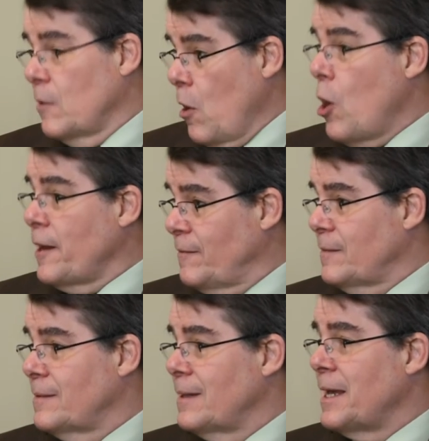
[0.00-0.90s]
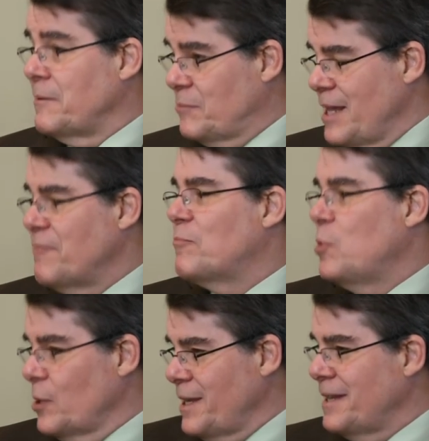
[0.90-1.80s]
On, and they
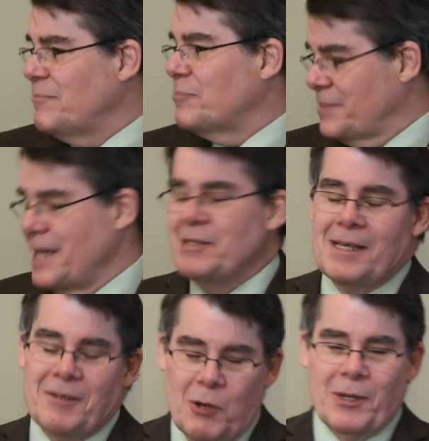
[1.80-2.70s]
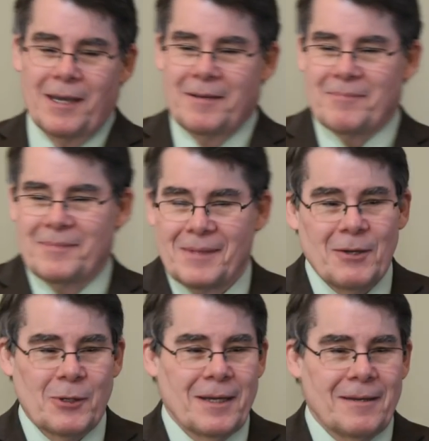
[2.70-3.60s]
put in 18.
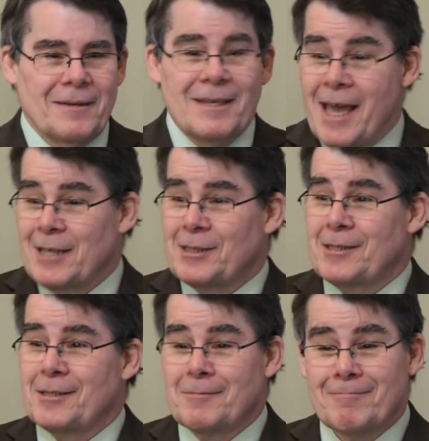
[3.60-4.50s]
Okay. Yes.